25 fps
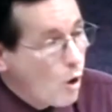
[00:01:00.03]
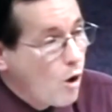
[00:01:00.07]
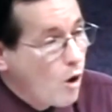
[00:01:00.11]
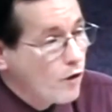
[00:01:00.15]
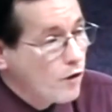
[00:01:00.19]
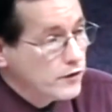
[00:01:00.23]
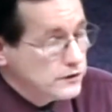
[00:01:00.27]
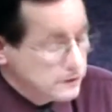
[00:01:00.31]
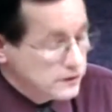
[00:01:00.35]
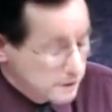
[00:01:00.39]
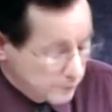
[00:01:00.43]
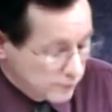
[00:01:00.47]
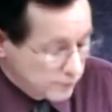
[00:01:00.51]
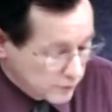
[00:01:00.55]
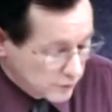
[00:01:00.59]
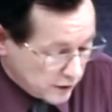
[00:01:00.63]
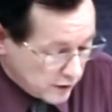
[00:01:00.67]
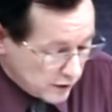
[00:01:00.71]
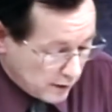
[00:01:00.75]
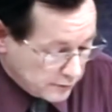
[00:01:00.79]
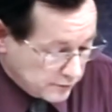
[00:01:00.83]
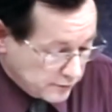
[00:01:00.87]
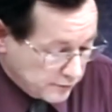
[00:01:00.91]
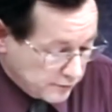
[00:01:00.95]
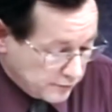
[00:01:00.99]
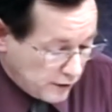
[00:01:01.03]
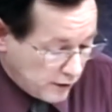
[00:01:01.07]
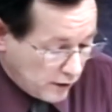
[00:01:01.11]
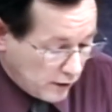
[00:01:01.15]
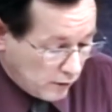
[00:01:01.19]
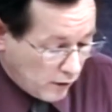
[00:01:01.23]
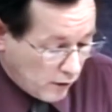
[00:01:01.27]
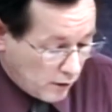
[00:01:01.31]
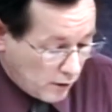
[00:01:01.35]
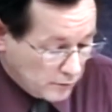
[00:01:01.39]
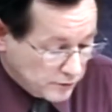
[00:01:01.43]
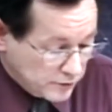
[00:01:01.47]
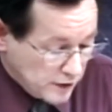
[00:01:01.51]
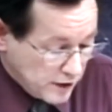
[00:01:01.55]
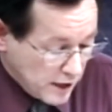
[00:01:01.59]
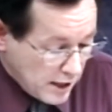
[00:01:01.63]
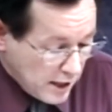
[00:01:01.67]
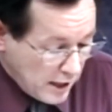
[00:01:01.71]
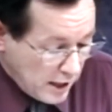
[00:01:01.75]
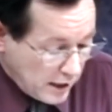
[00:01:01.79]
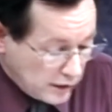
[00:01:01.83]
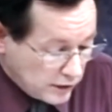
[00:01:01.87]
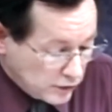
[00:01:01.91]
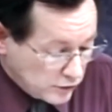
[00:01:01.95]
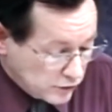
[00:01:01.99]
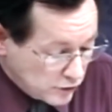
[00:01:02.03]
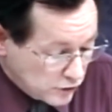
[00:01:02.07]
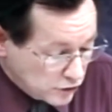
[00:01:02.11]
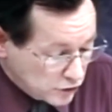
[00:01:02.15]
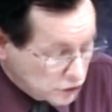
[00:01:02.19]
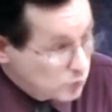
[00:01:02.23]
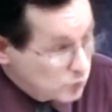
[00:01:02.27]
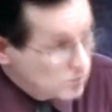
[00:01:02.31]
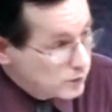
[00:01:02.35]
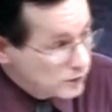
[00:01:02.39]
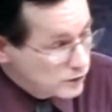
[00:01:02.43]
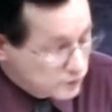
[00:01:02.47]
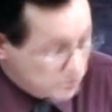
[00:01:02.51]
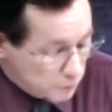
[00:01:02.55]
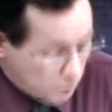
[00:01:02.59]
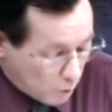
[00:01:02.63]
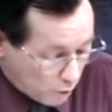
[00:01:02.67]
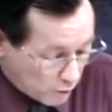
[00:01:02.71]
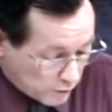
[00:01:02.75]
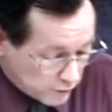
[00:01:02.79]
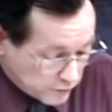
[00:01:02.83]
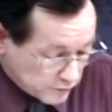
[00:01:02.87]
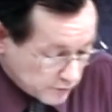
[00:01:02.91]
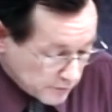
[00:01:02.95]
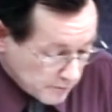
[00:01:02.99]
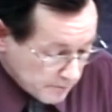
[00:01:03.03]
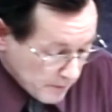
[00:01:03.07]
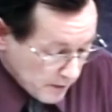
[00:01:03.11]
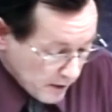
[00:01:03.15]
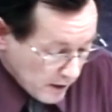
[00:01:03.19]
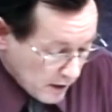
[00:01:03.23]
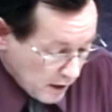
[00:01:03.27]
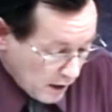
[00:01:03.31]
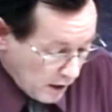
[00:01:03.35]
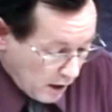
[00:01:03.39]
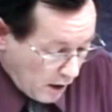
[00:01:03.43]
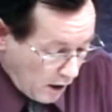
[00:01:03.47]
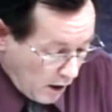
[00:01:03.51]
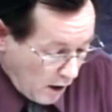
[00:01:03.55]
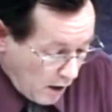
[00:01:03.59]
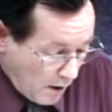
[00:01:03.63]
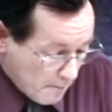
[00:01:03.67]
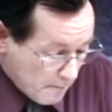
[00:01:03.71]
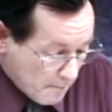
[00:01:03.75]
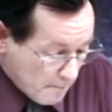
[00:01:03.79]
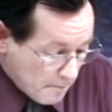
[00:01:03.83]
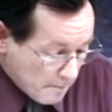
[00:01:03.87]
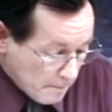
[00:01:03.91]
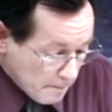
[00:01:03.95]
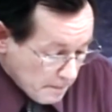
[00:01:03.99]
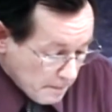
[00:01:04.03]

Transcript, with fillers: all these different types of firearms in the shooting sports. Um,